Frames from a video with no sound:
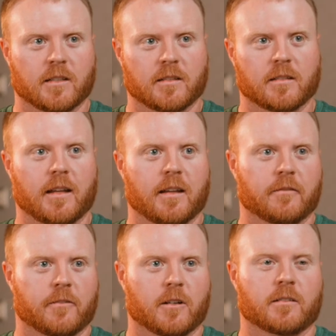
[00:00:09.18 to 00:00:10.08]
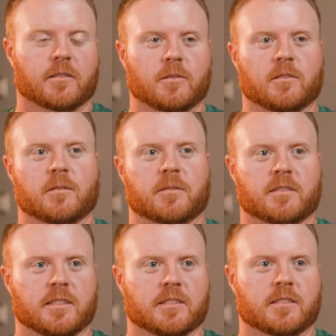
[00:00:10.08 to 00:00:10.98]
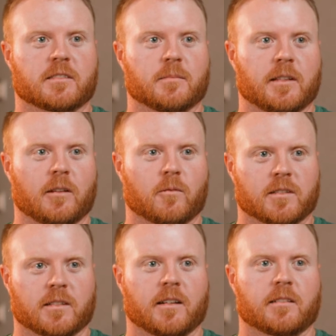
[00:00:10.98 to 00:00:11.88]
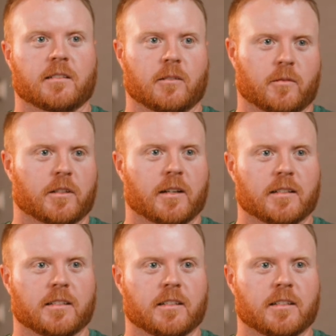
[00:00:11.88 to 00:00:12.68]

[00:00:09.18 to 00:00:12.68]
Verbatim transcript: son and father doing the procedures. I mean, they worked together and they were a great